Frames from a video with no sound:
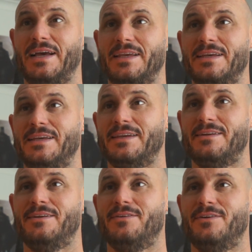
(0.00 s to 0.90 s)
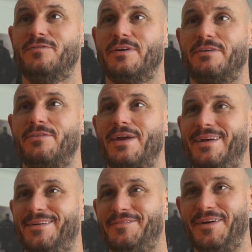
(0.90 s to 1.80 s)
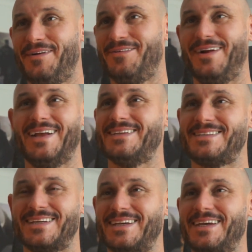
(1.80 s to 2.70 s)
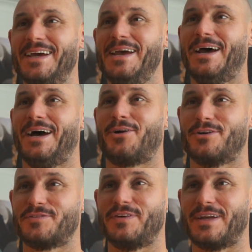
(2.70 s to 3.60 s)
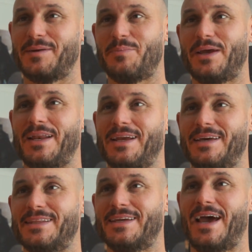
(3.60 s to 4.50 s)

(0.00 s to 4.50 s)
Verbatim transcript: You'll very, very rarely see a CrossFitter competing at the